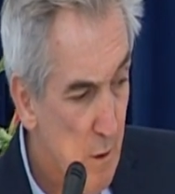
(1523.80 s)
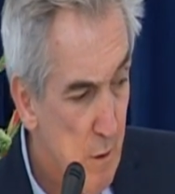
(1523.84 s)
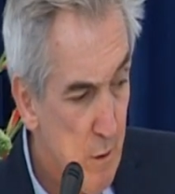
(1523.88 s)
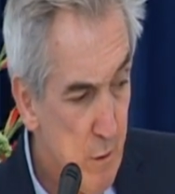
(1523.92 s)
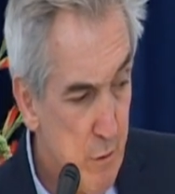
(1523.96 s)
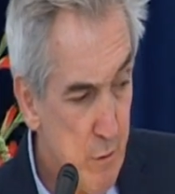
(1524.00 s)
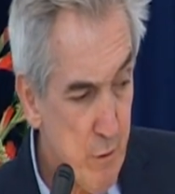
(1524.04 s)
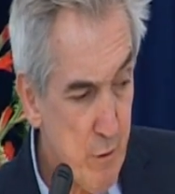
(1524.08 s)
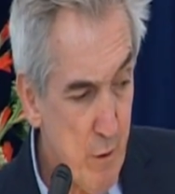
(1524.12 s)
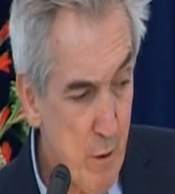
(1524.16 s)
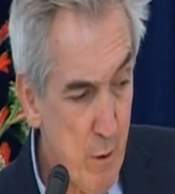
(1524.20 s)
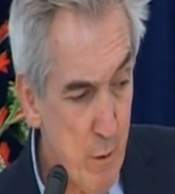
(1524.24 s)

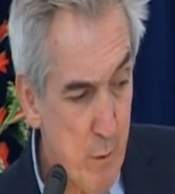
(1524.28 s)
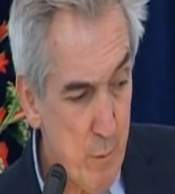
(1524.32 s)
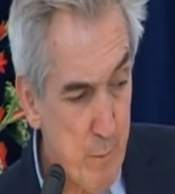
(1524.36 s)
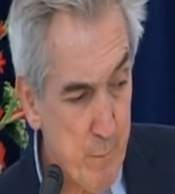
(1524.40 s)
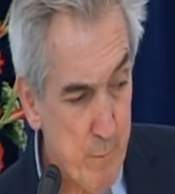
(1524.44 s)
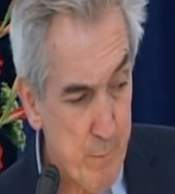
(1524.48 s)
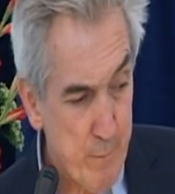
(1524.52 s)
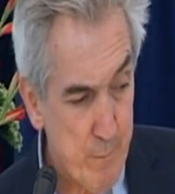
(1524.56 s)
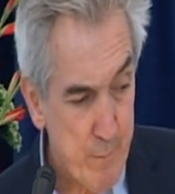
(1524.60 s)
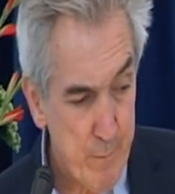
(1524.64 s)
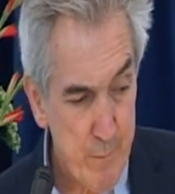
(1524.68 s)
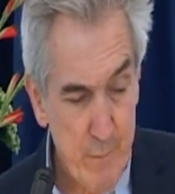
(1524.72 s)

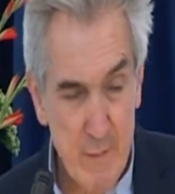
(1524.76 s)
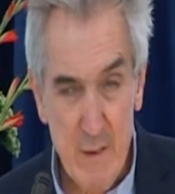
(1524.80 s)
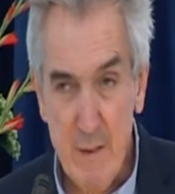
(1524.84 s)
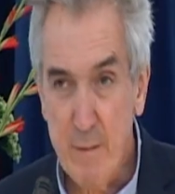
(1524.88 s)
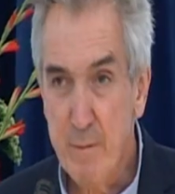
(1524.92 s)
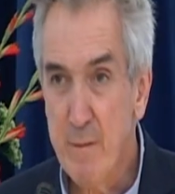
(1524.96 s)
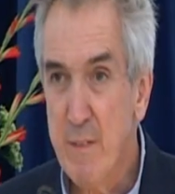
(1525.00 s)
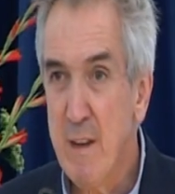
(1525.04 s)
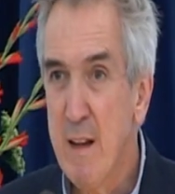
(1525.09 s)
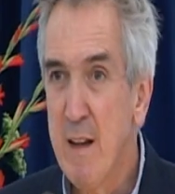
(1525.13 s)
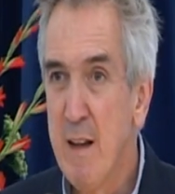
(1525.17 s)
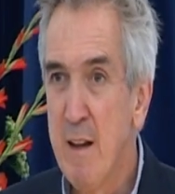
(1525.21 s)
So,
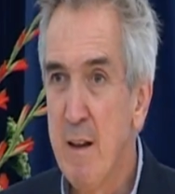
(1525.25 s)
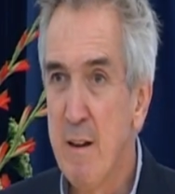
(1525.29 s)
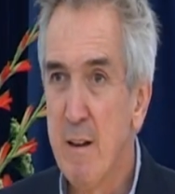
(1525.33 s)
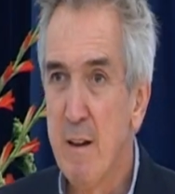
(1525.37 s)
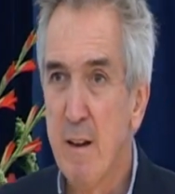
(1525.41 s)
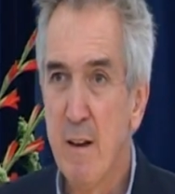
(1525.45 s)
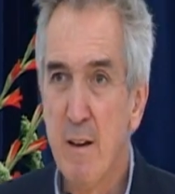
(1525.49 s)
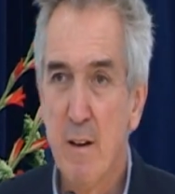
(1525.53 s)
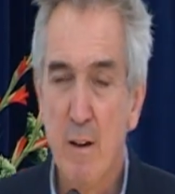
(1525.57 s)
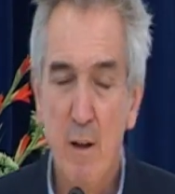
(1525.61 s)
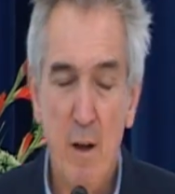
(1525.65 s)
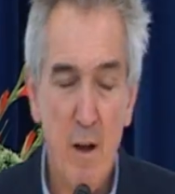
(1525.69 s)

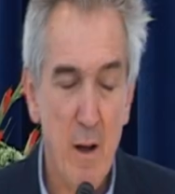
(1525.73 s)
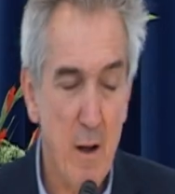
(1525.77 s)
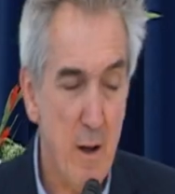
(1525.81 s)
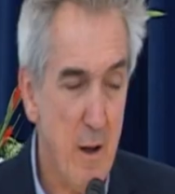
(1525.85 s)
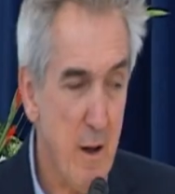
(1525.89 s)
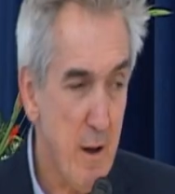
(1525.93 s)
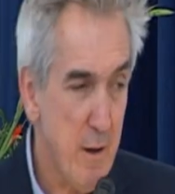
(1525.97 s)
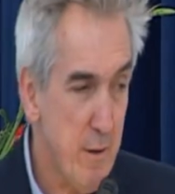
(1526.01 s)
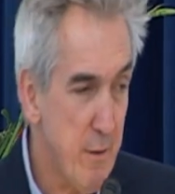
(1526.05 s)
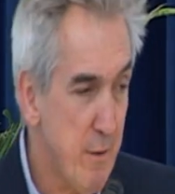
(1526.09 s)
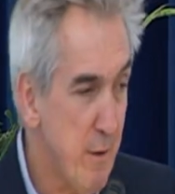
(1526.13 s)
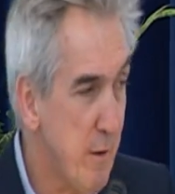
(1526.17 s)

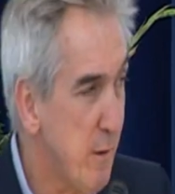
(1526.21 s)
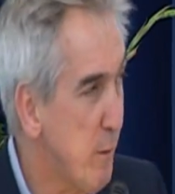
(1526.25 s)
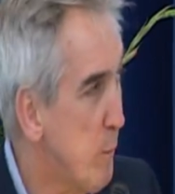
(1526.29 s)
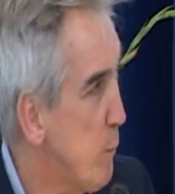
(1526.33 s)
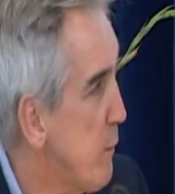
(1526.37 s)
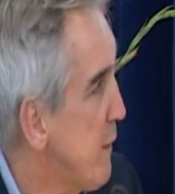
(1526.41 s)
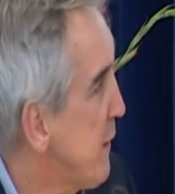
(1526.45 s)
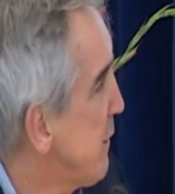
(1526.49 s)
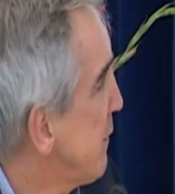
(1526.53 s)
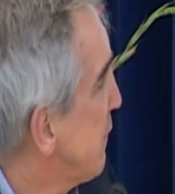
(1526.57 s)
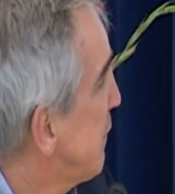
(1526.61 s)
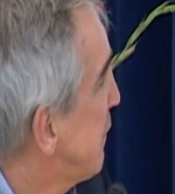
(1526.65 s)
I think
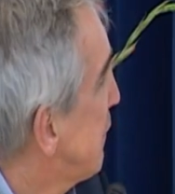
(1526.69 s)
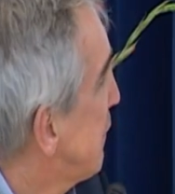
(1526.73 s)
we